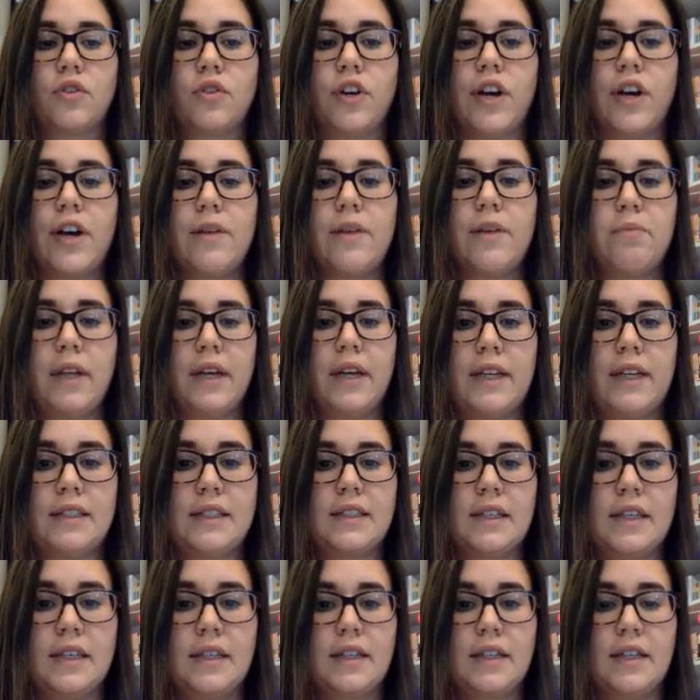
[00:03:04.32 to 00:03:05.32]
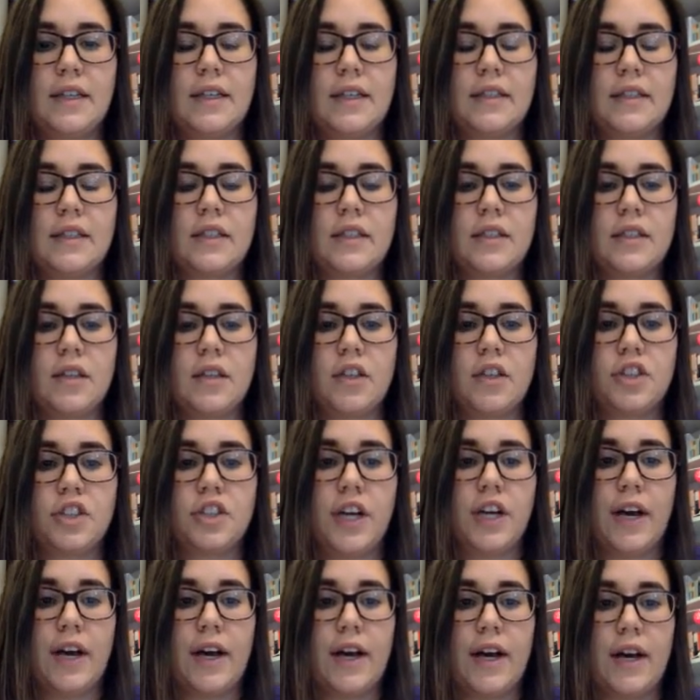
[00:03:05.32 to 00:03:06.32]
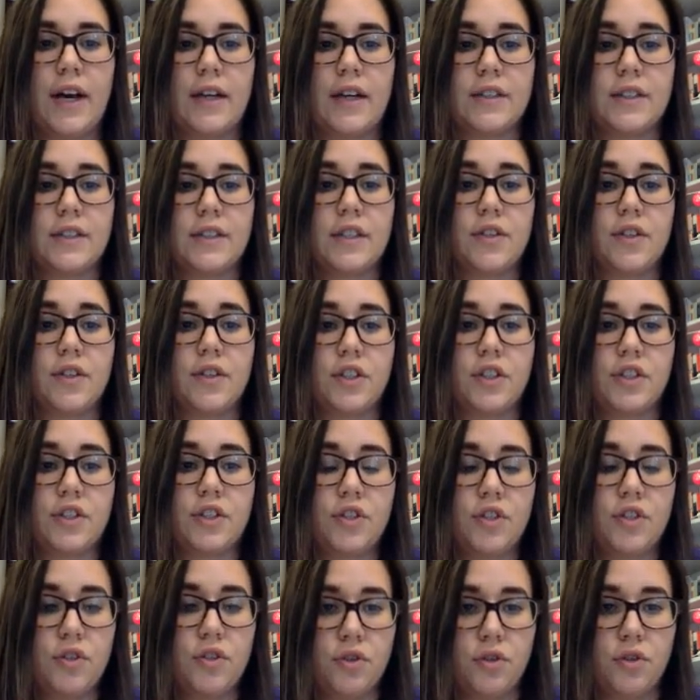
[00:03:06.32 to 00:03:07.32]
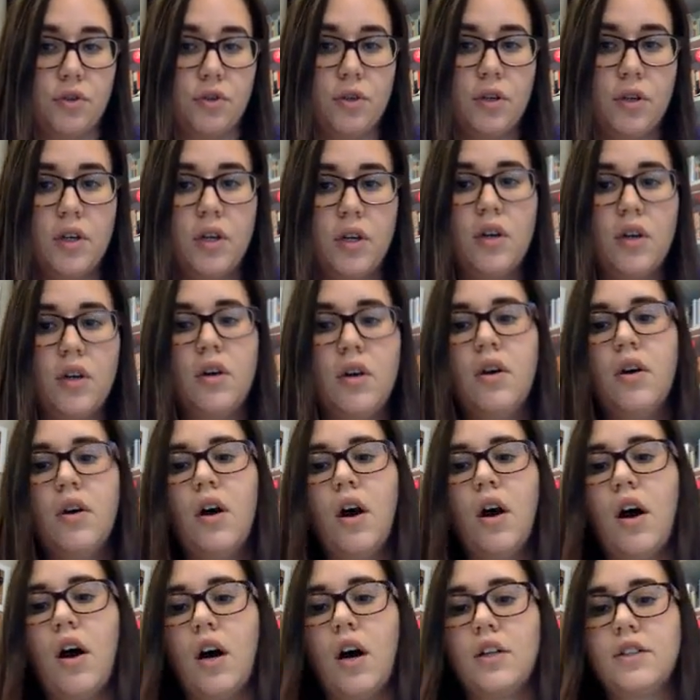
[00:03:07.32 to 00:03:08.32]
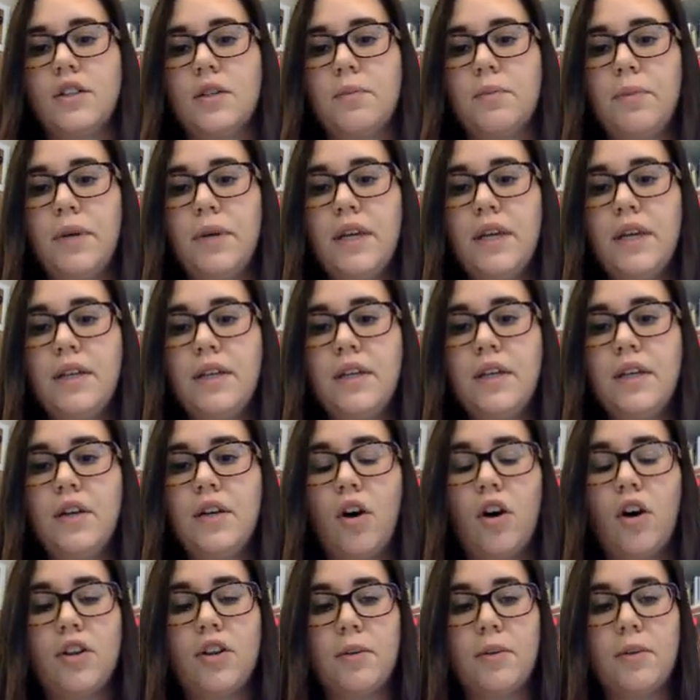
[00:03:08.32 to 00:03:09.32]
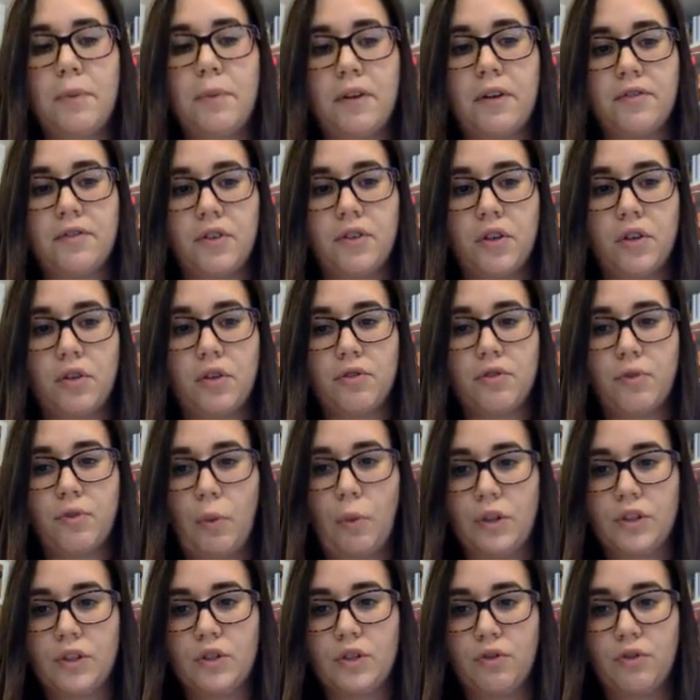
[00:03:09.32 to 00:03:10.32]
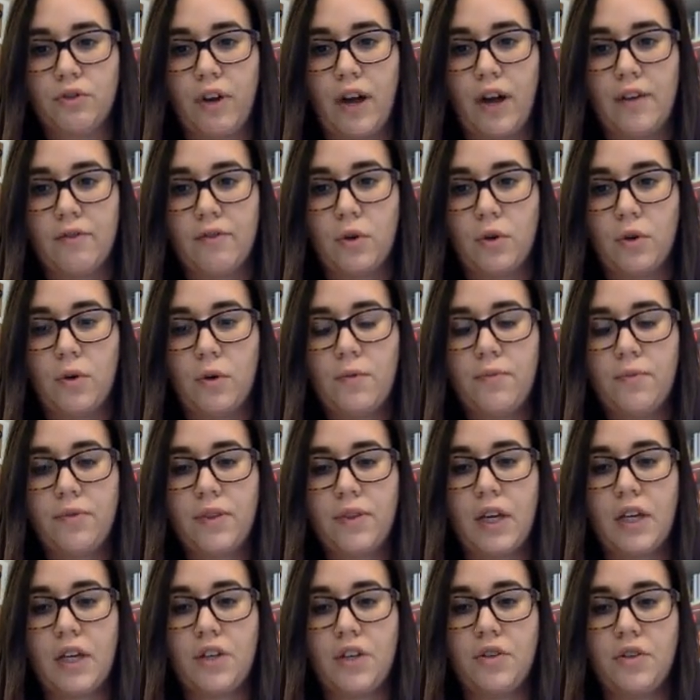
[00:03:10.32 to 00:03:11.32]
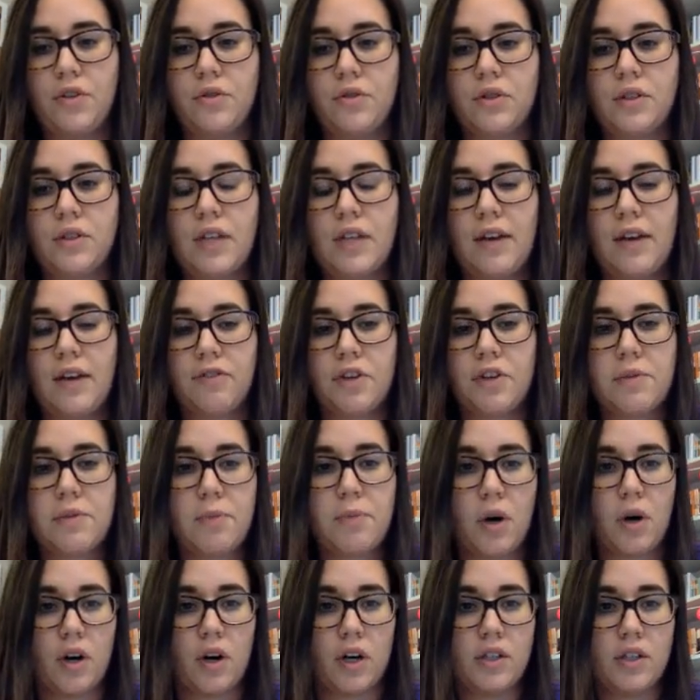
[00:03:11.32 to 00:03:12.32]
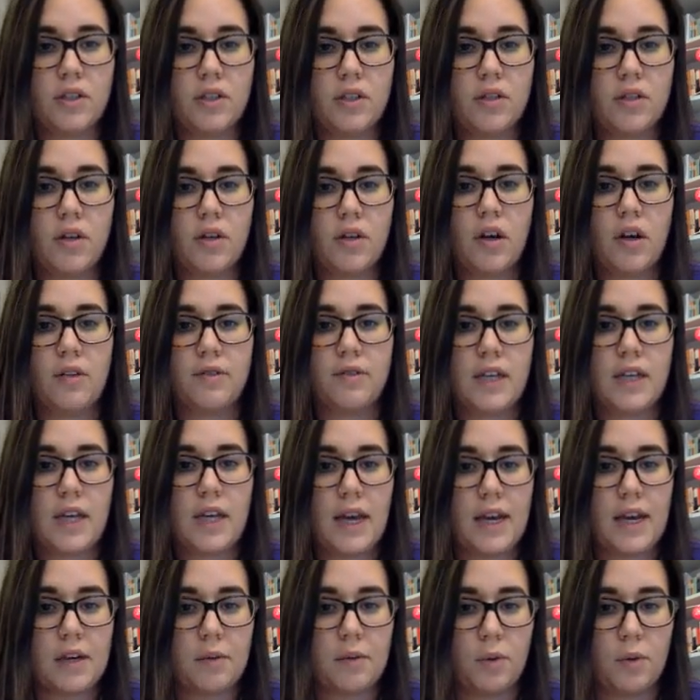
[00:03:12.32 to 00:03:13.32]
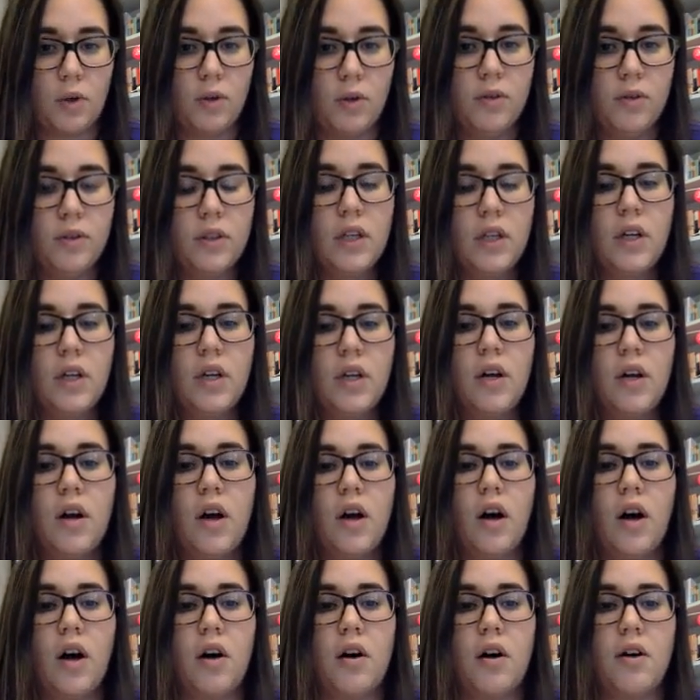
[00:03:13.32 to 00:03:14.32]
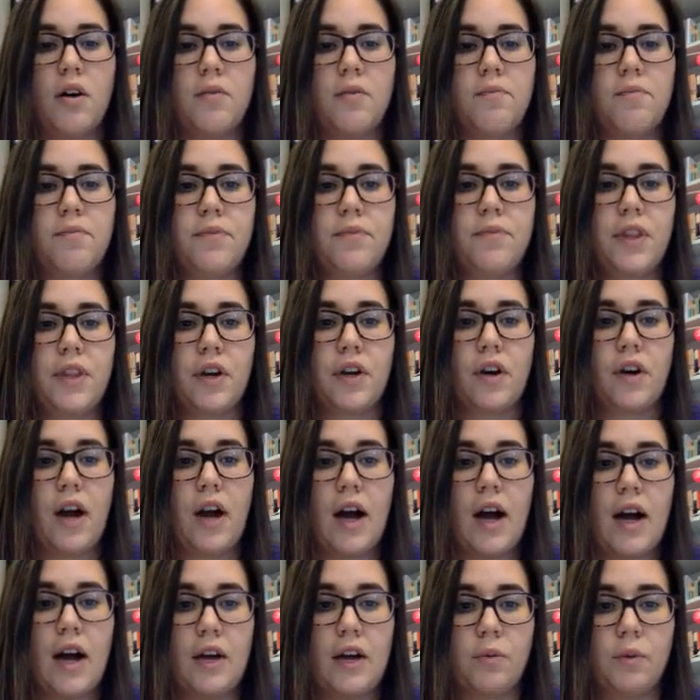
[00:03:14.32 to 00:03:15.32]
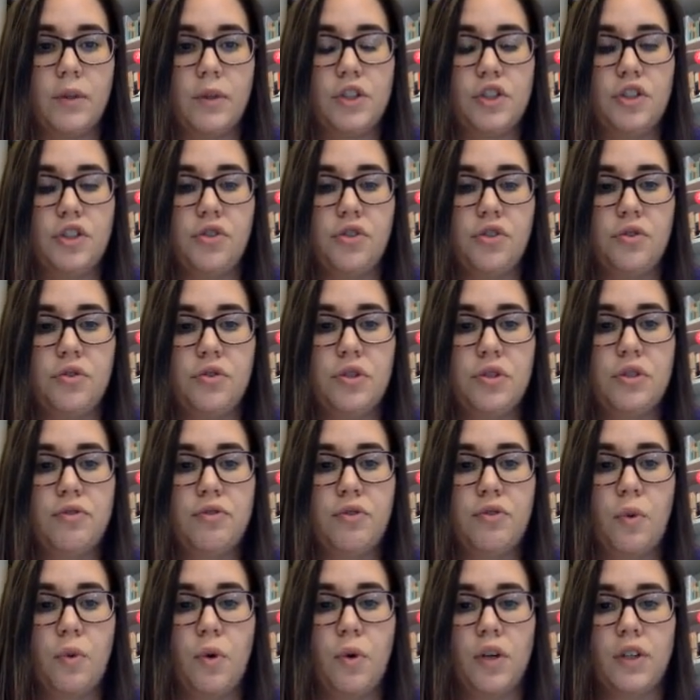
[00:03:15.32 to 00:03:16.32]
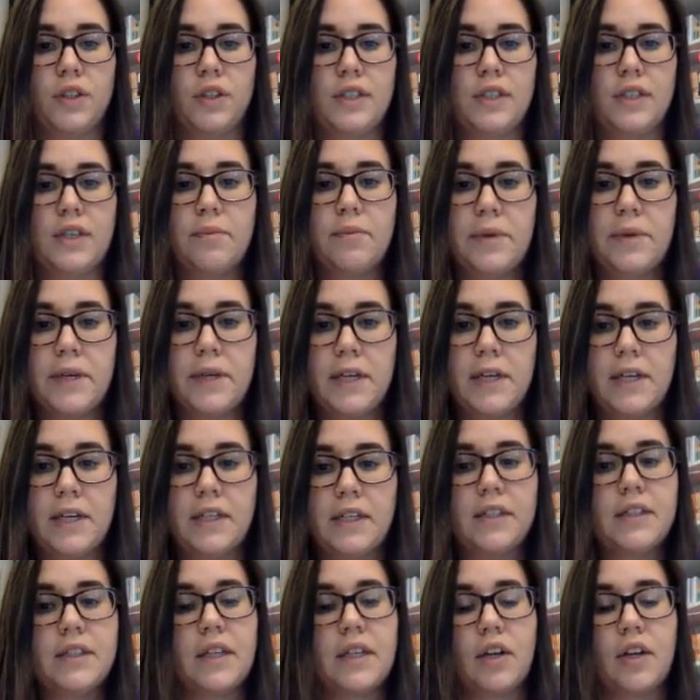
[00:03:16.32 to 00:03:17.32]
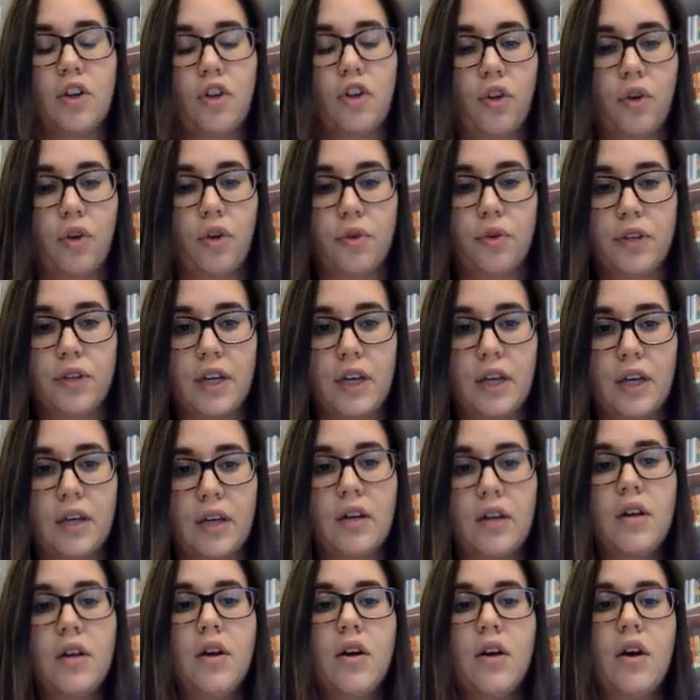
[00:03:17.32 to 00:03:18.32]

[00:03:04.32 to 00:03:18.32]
Great Plains Indians such as the Sioux depended on the buffalo for survival. They used every part of the animal. Their hide was used for teepees and clothing.